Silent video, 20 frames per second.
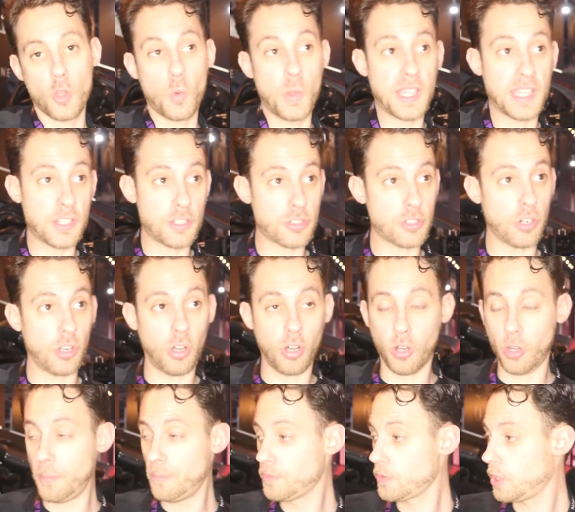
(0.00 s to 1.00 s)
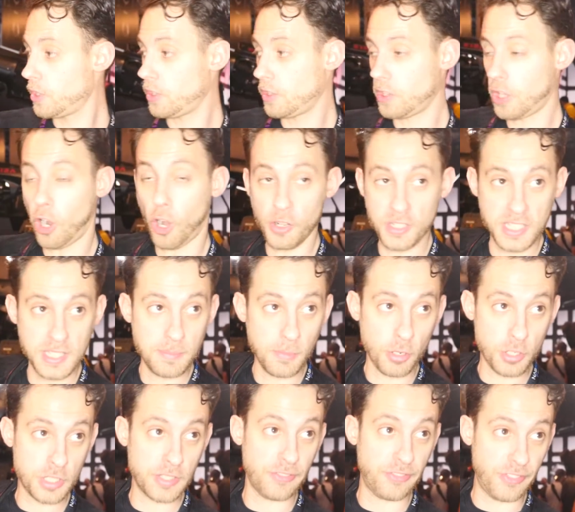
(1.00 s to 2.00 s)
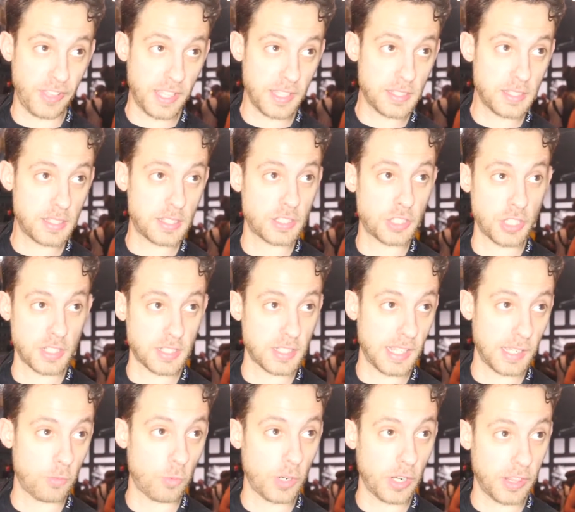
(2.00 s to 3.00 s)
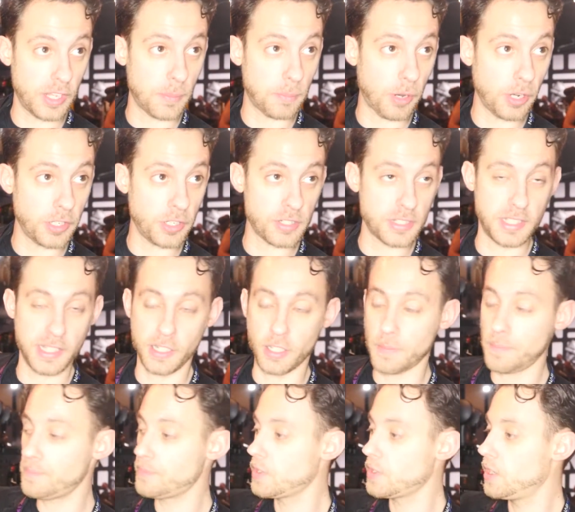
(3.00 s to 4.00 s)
We control R T Motion Fizz, just like one of their partners here.